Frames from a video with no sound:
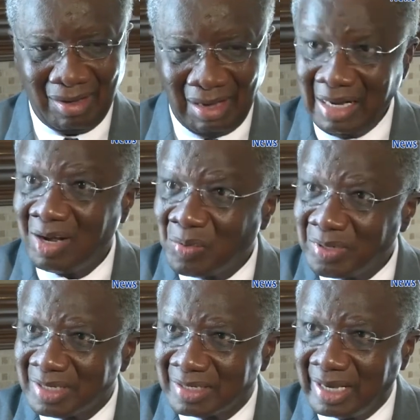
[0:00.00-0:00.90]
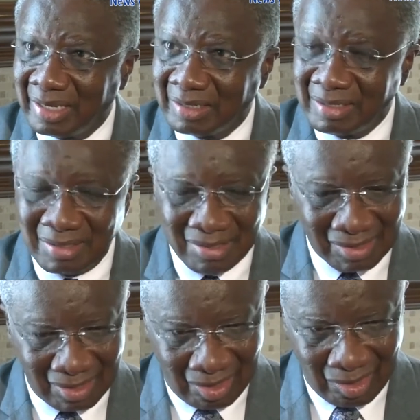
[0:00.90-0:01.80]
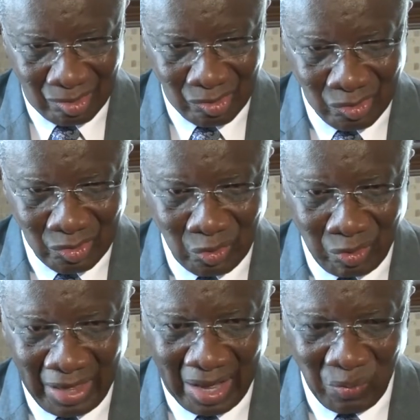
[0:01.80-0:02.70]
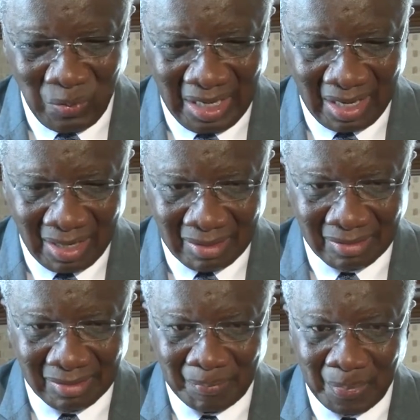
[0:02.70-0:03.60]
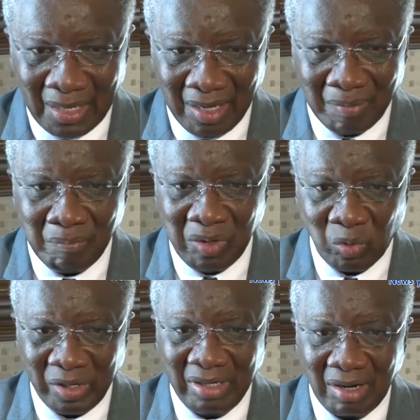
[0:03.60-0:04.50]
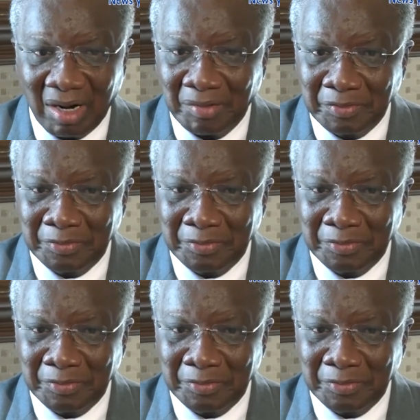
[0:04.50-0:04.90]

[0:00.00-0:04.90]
in our societies so that we can be rid of